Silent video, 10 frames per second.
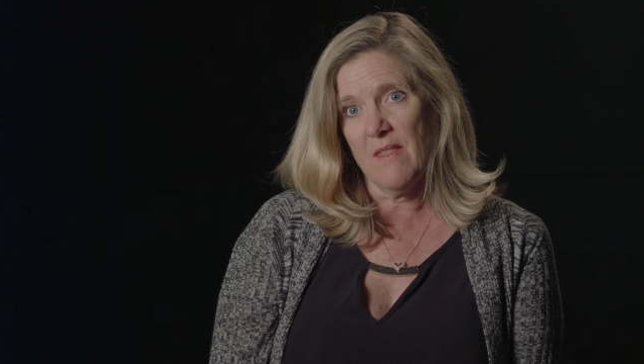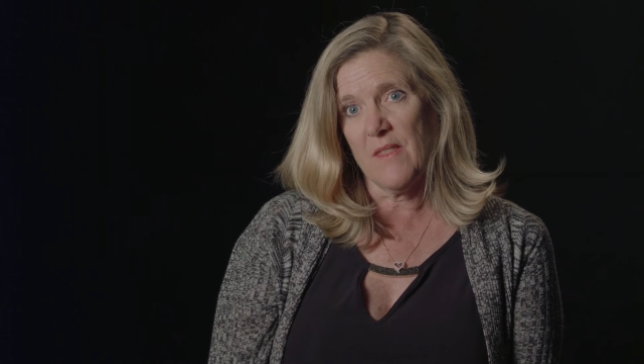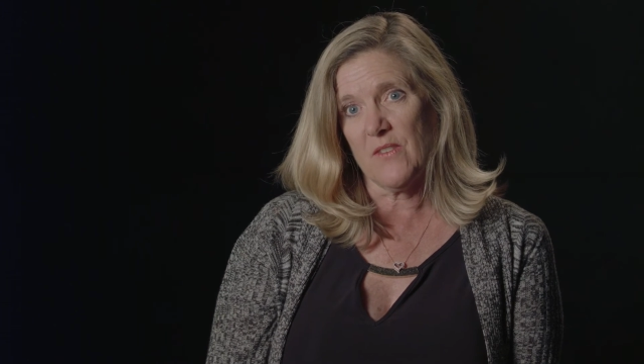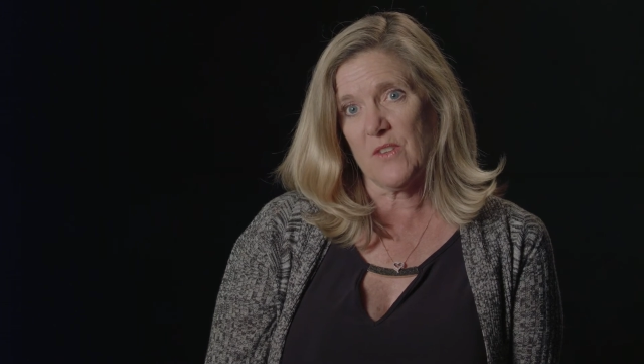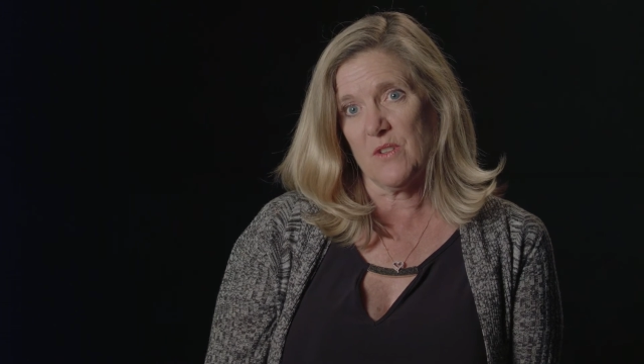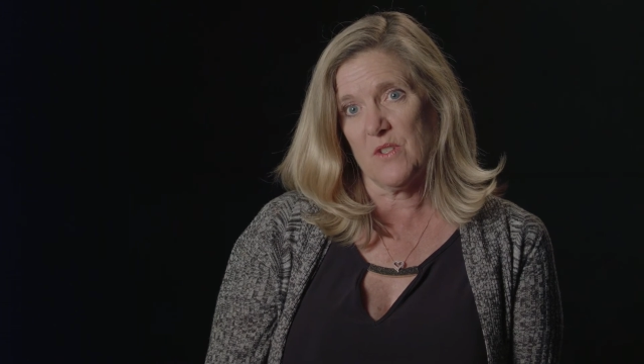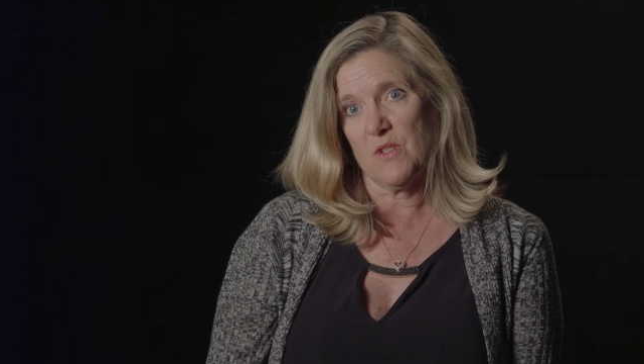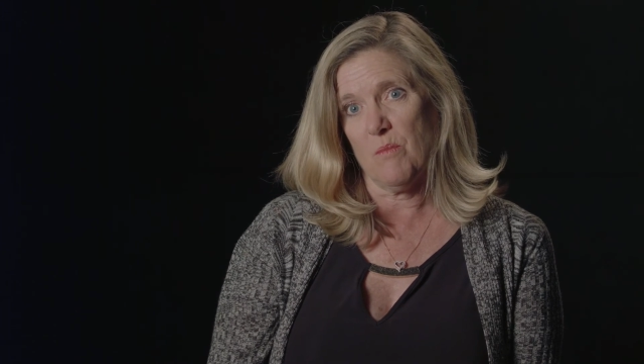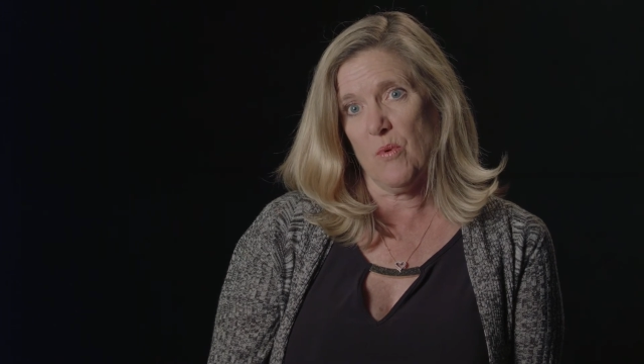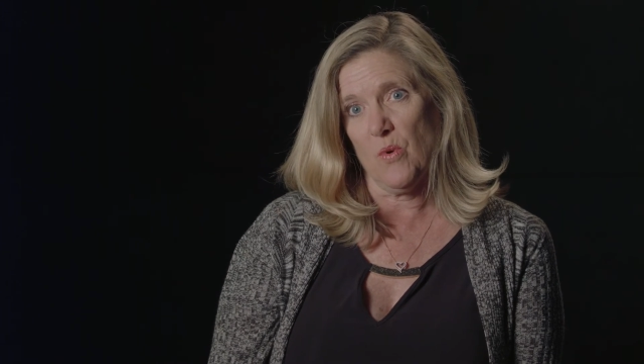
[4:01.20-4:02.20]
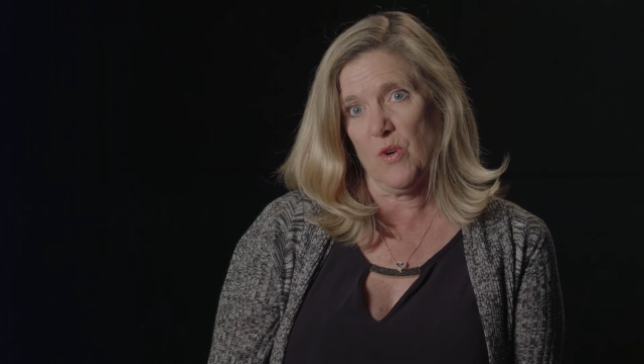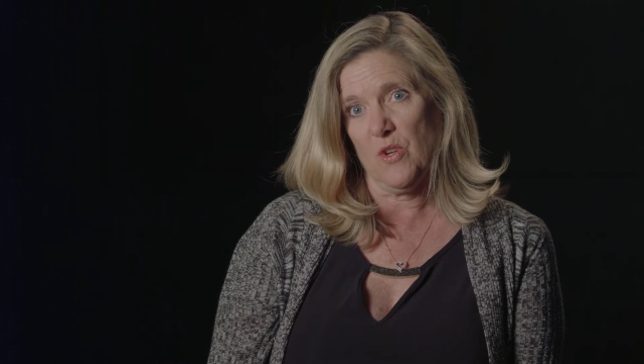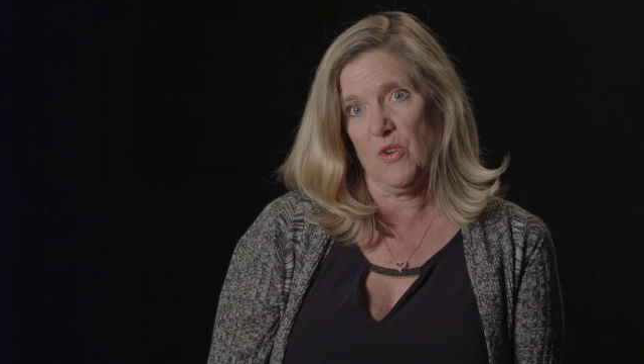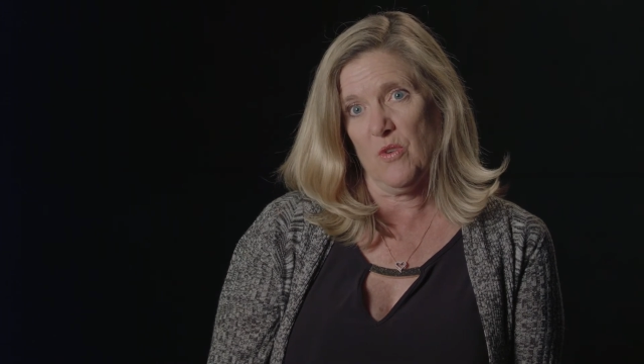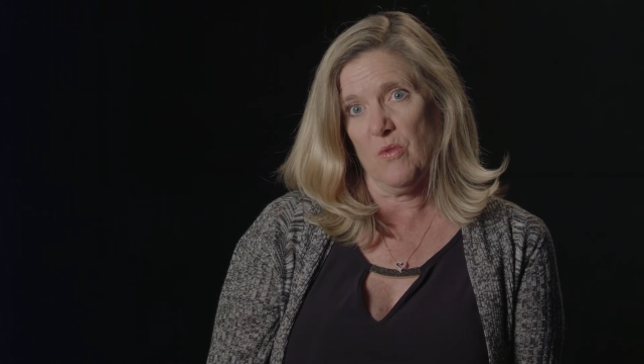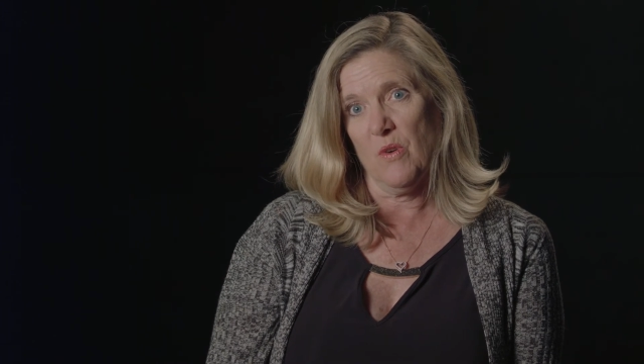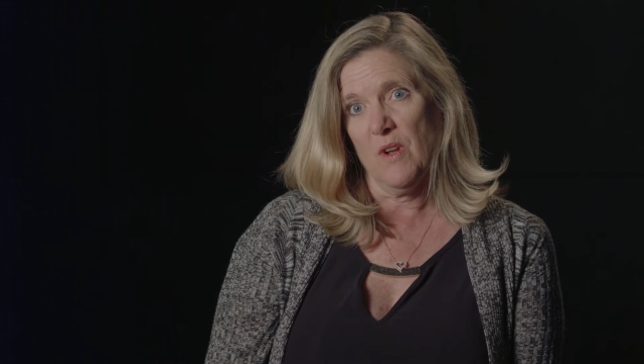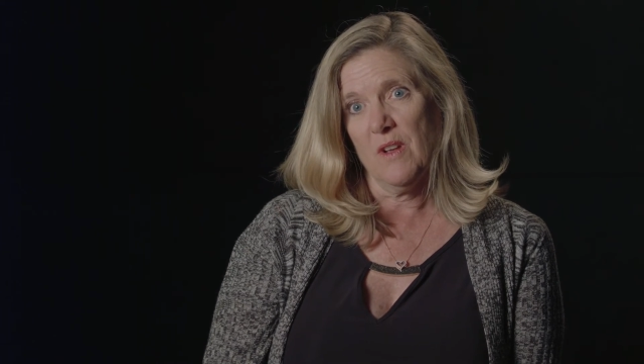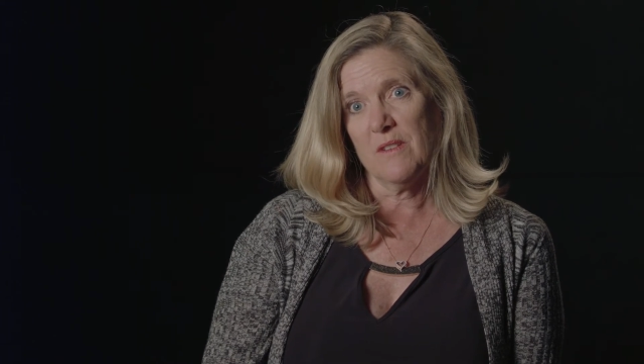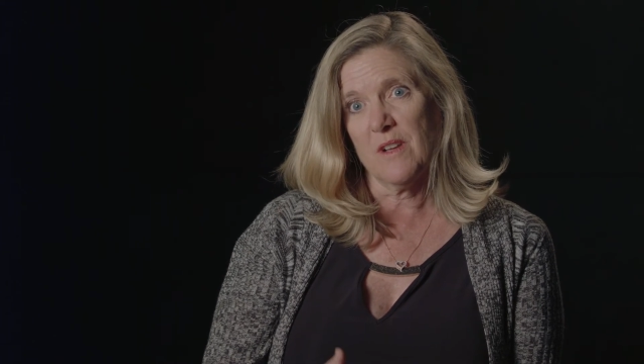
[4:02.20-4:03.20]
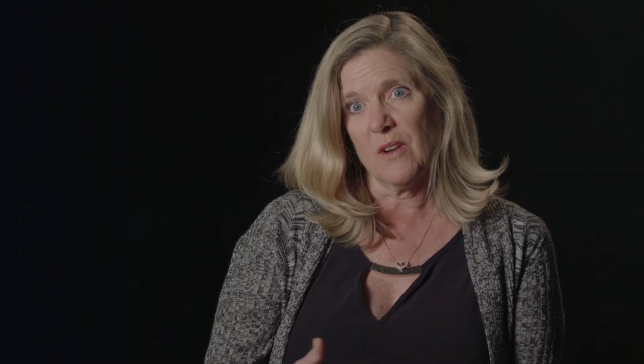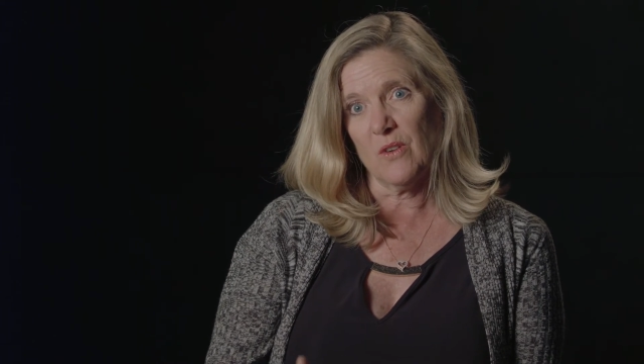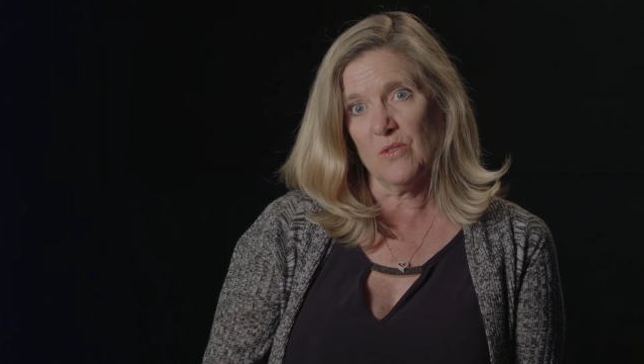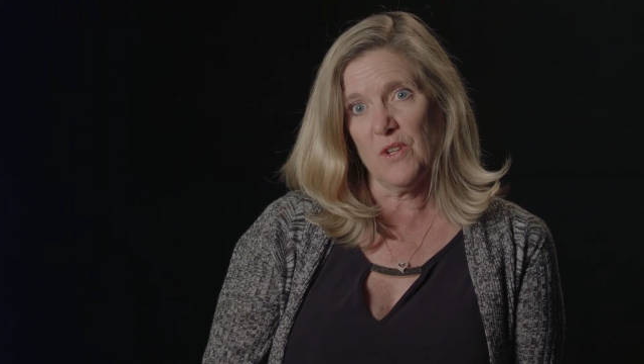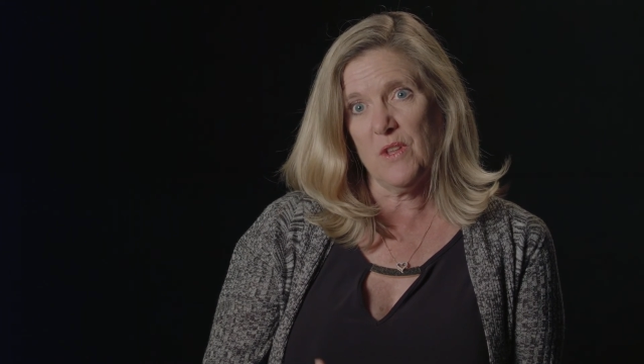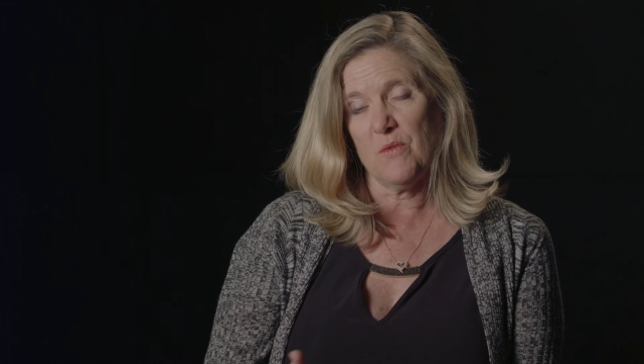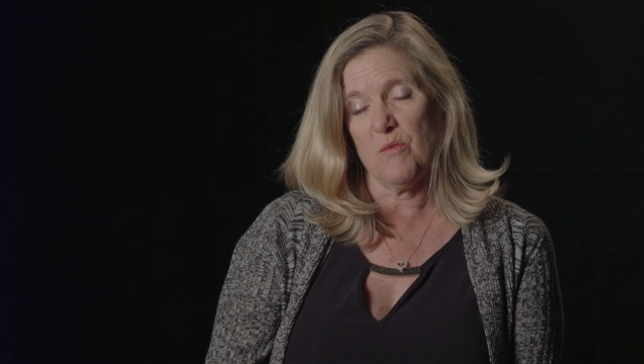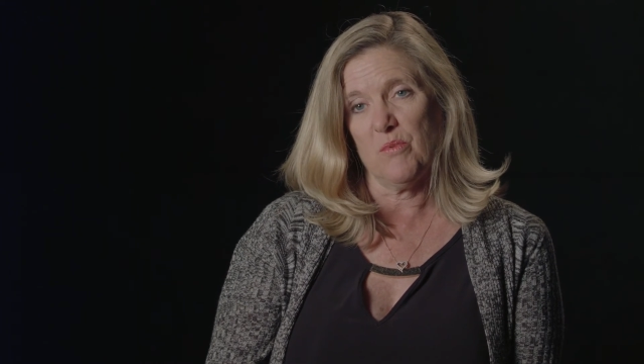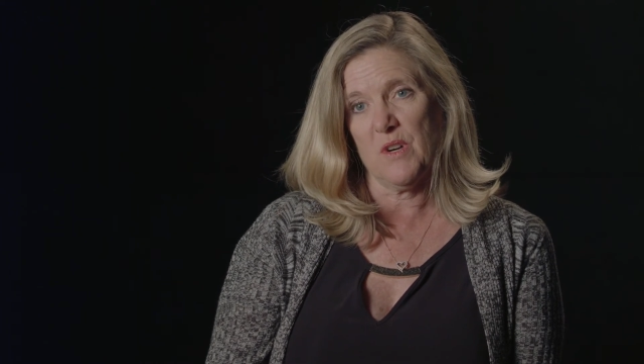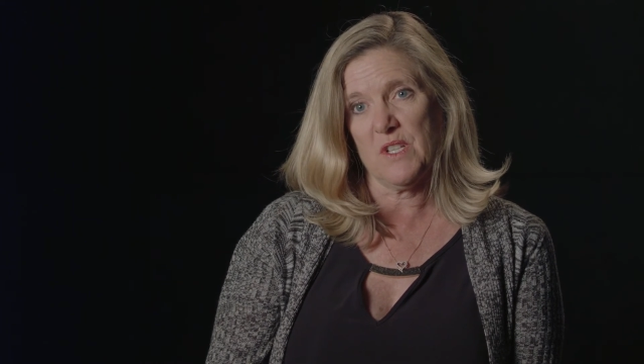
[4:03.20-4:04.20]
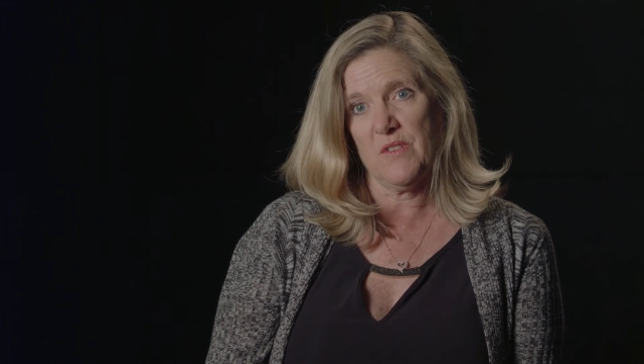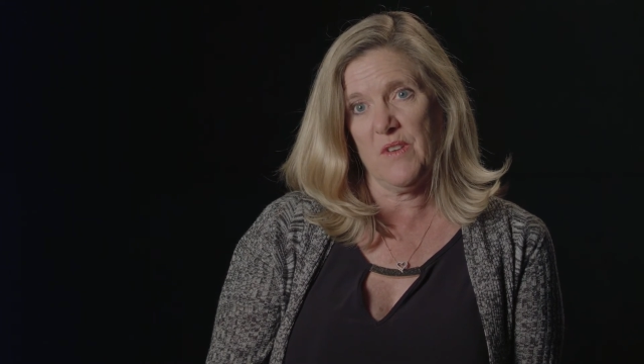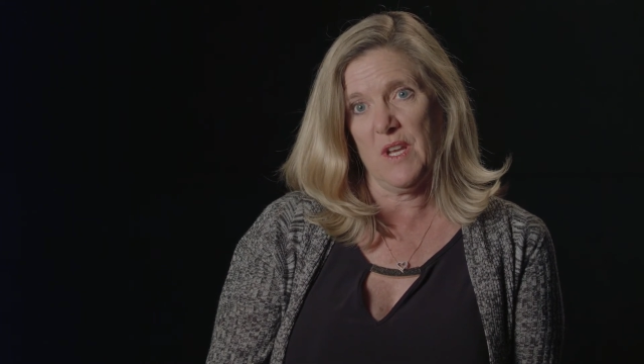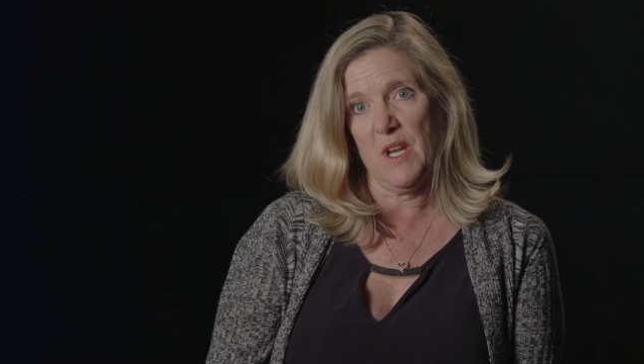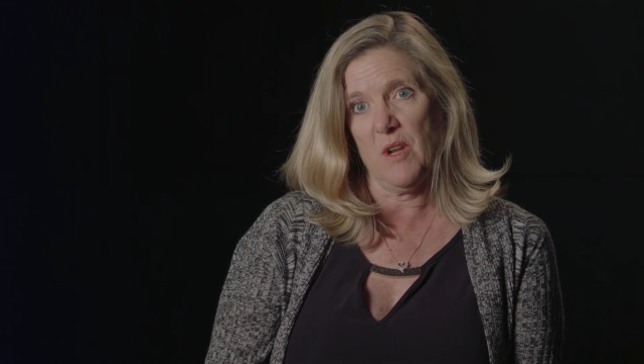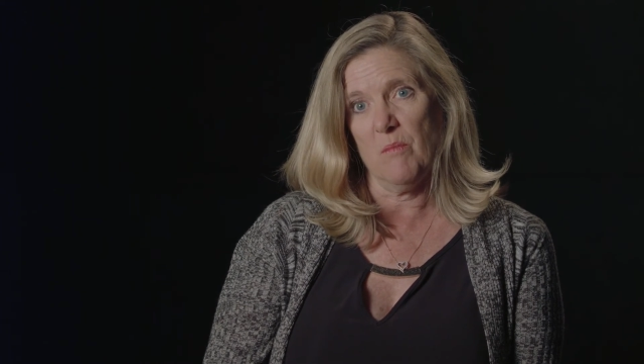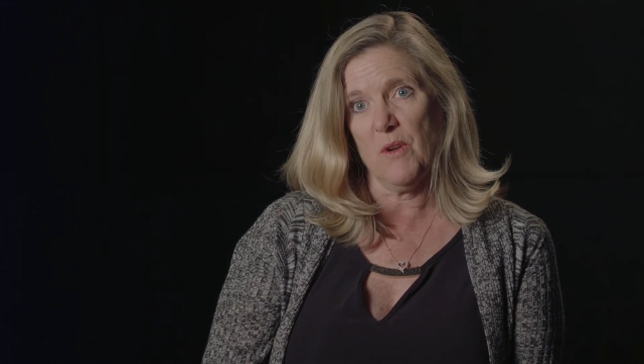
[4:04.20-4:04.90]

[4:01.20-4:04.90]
that's going to support you not only through breastfeeding,